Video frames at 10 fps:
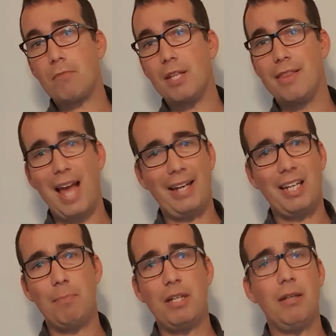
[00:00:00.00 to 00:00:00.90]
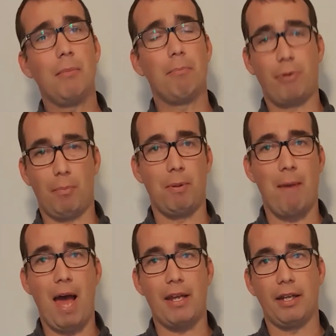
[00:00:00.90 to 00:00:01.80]
That can be
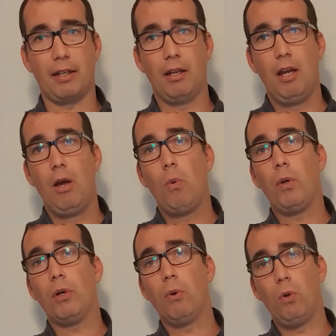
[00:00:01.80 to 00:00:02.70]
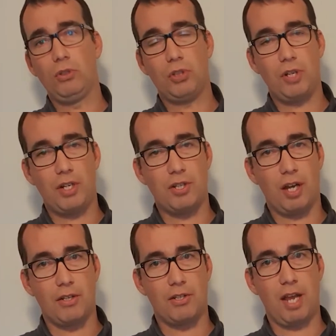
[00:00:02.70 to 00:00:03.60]
problematic. We also need to
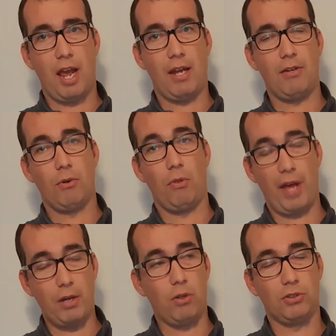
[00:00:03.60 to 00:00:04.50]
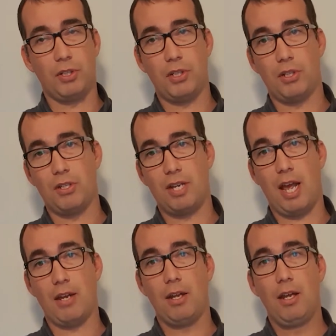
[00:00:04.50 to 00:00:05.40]
understand, or they also need to
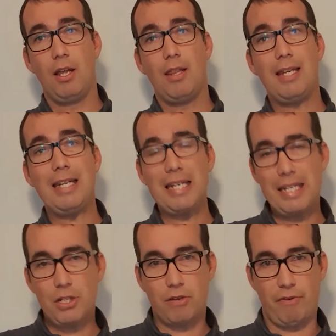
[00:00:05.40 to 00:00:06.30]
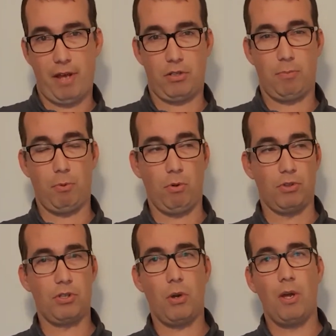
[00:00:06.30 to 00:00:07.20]
understand, the needs of our sport.
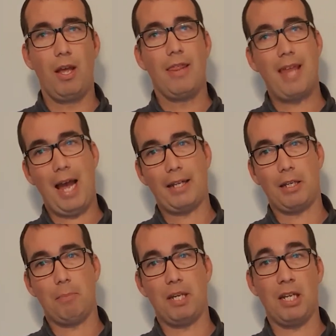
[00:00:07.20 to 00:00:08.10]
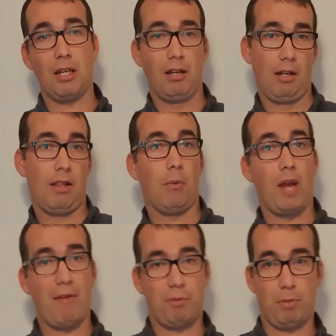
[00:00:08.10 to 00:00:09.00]
So that can be that we
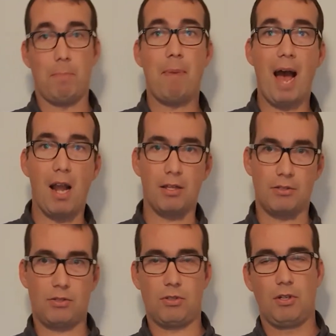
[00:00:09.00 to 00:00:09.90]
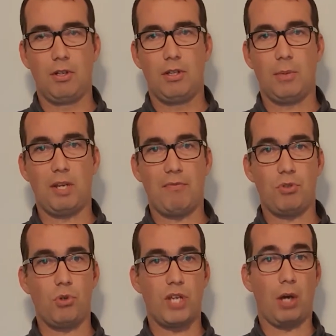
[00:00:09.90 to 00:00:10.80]
have to be balanced, that we have to
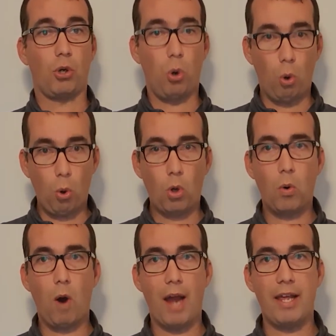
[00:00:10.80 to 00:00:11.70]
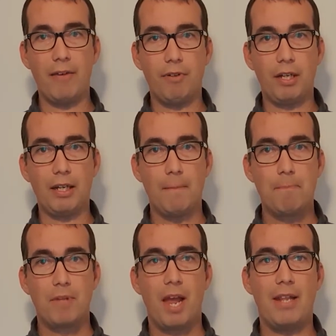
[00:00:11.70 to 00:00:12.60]
use our core quite heavily,
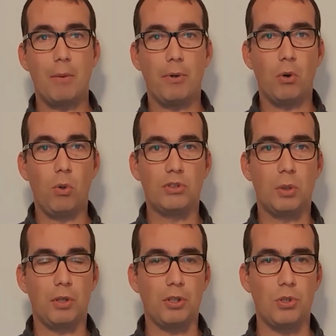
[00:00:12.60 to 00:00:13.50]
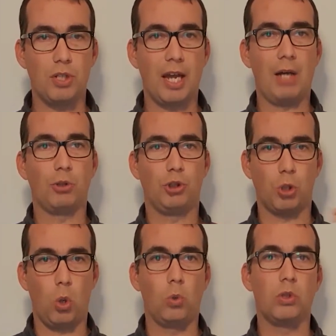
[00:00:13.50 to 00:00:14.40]
and that we also are using our
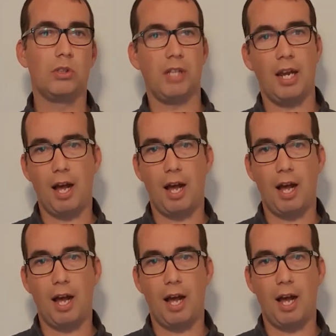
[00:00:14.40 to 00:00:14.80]
shoulders and